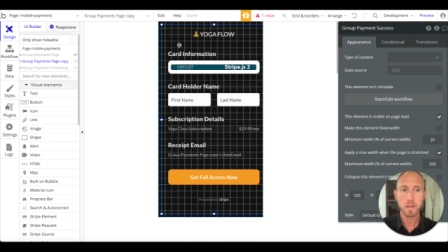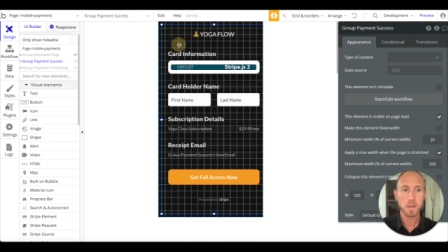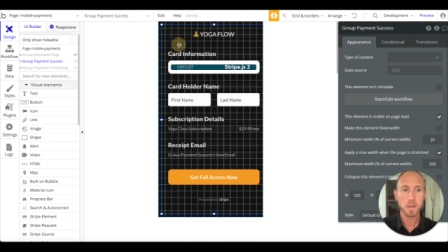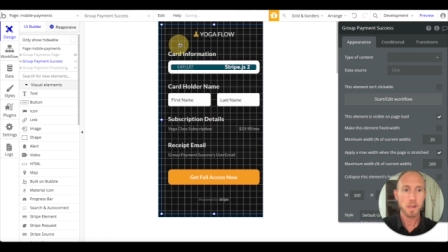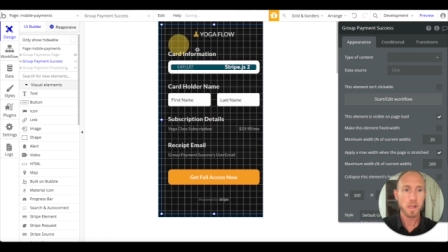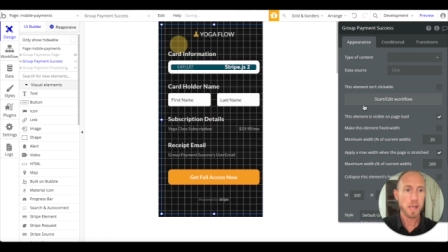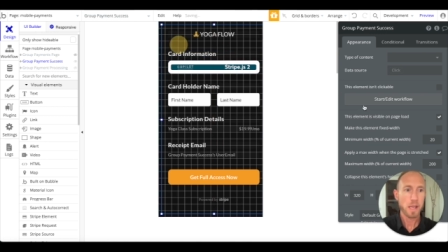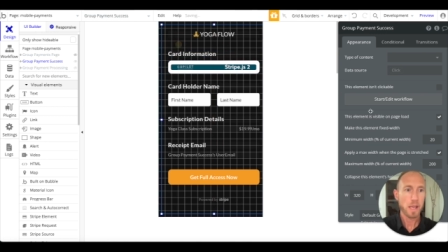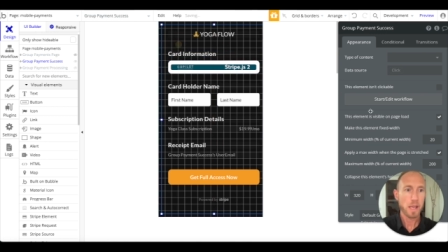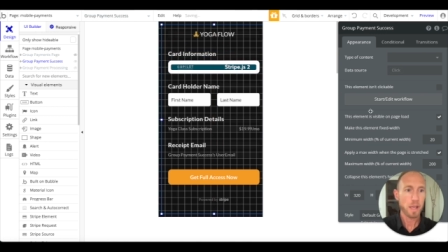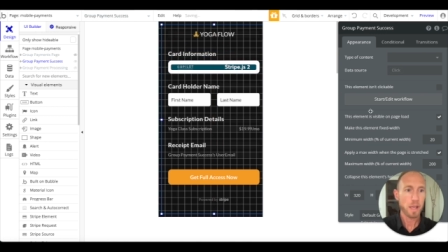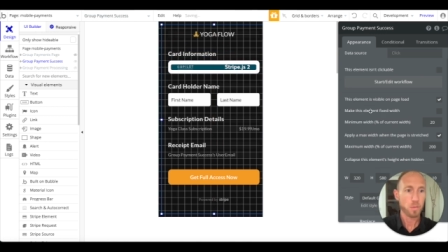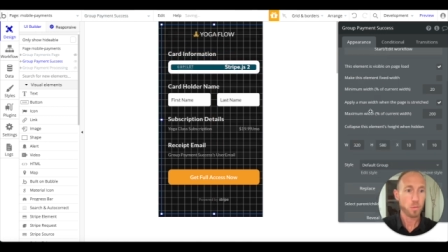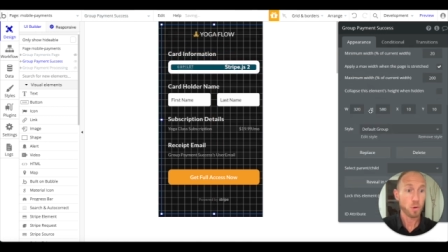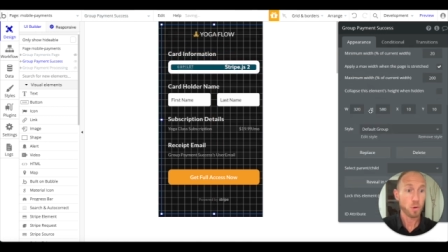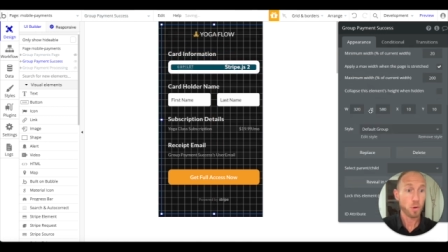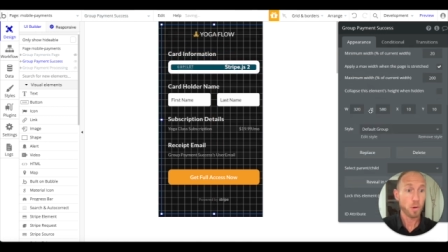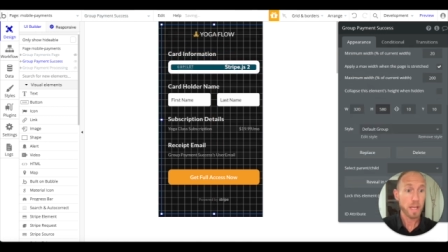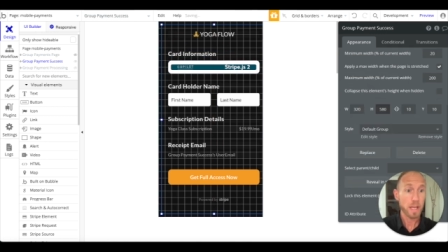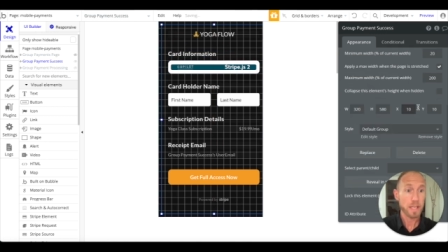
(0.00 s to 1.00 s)
and we'll
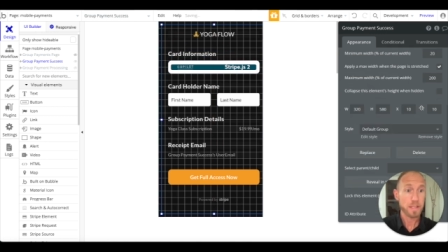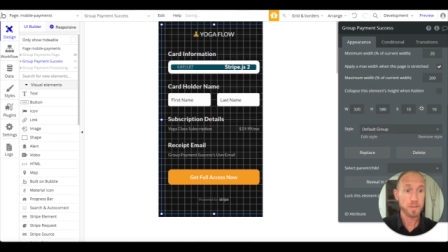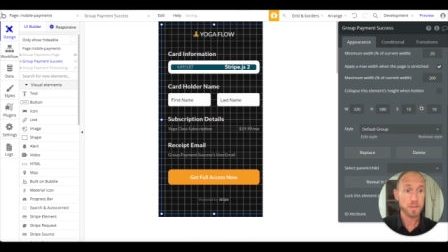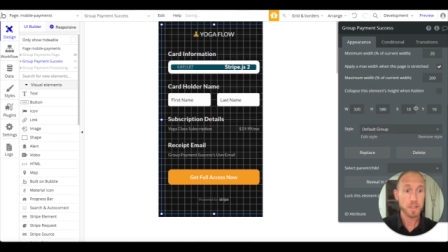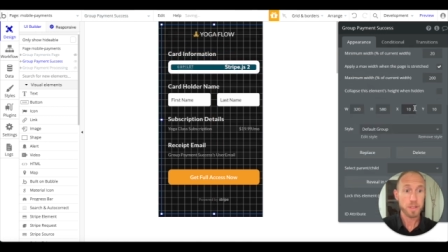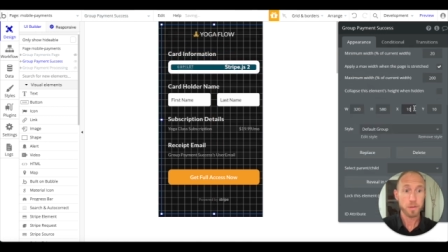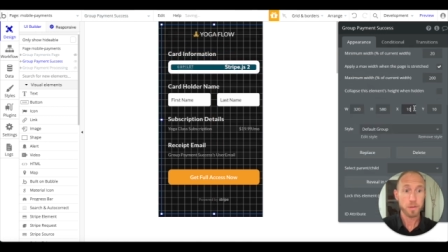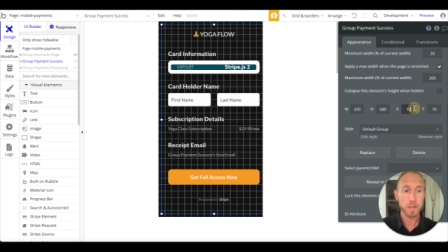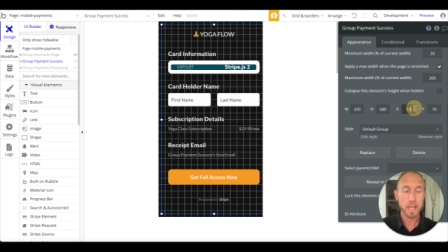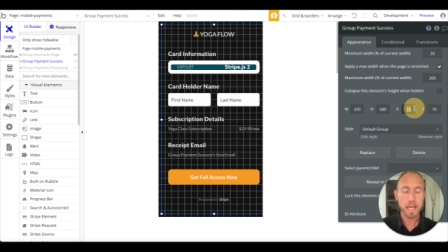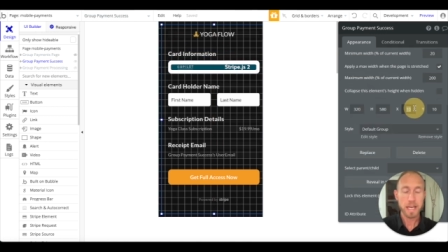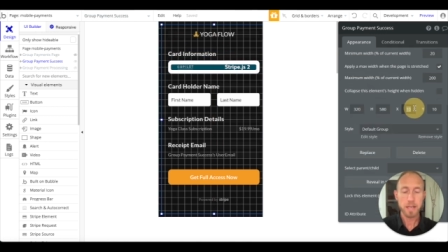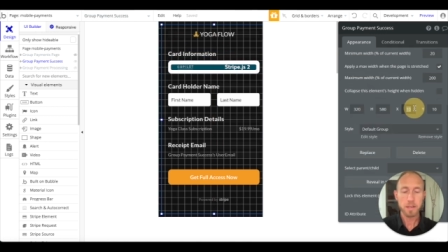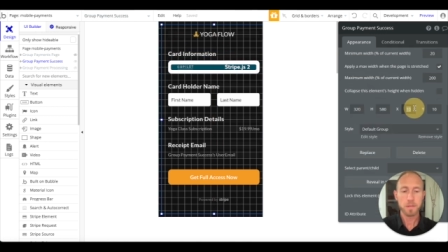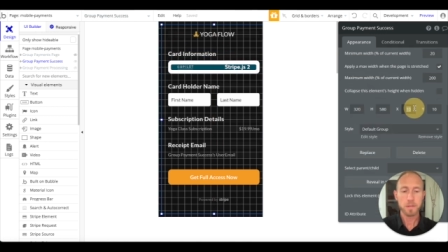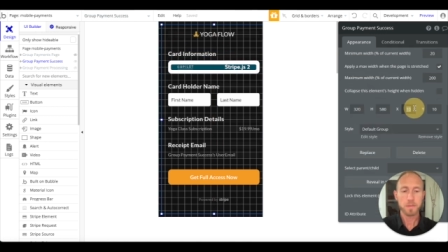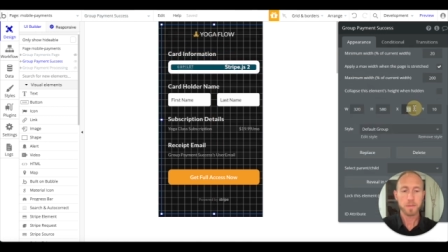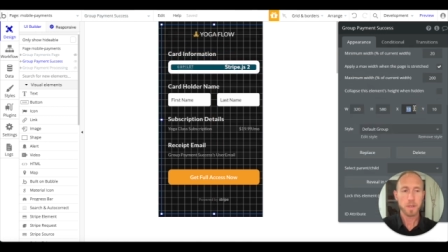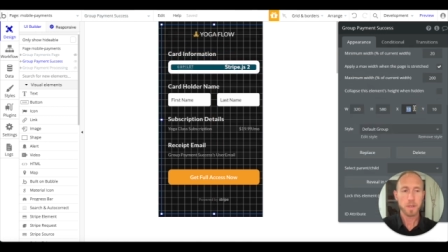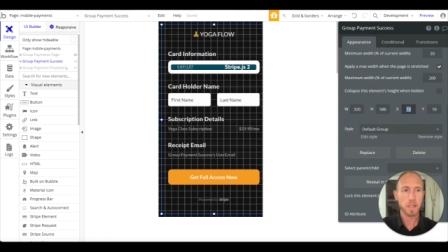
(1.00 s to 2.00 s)
go ahead and zero that out
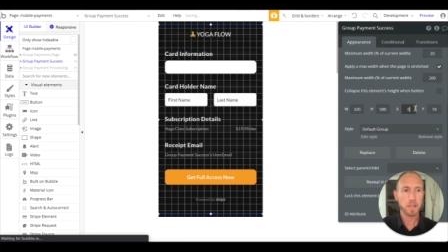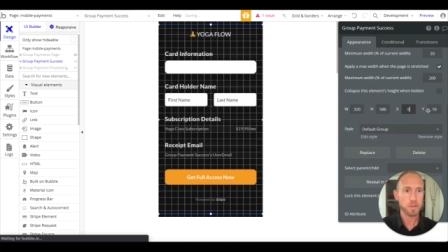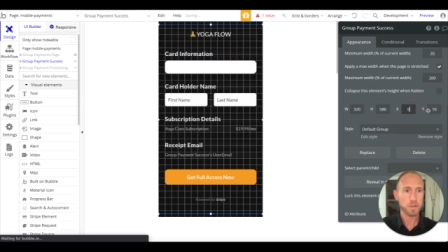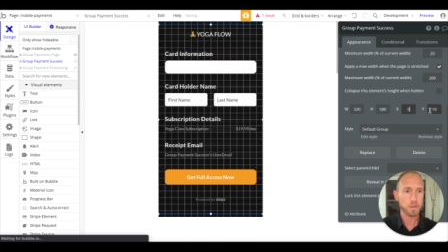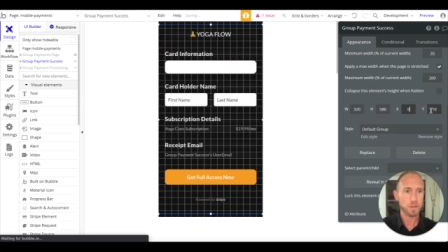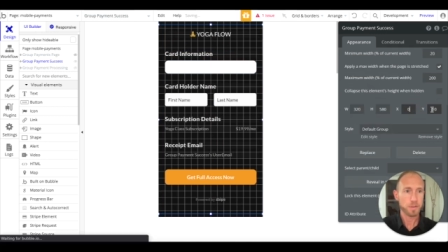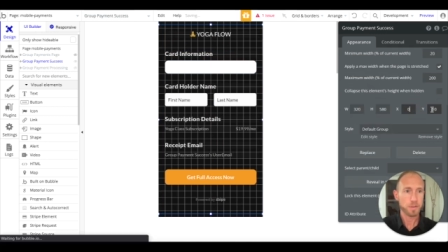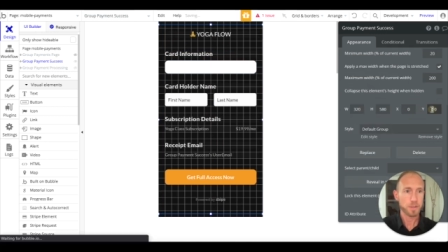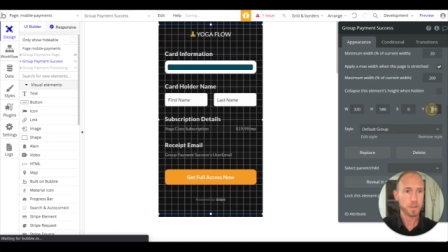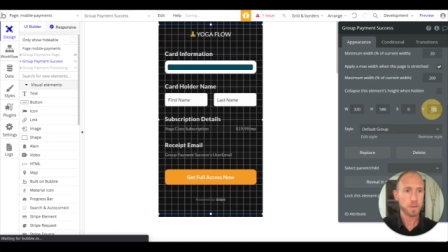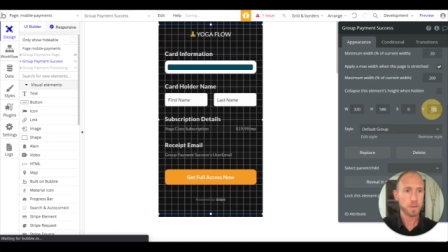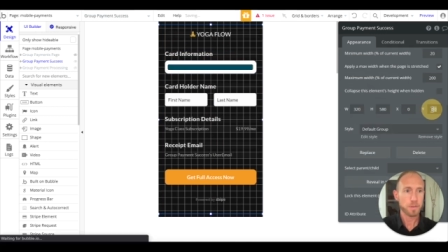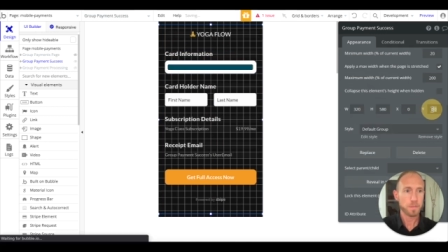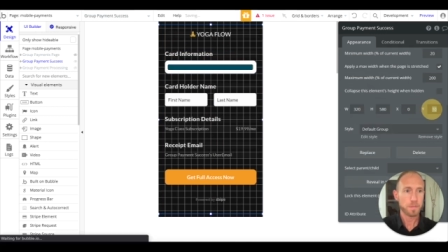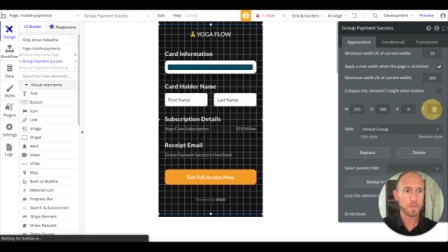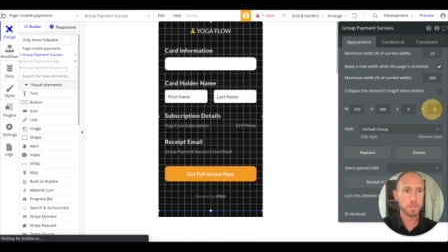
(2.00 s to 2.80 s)
zero zero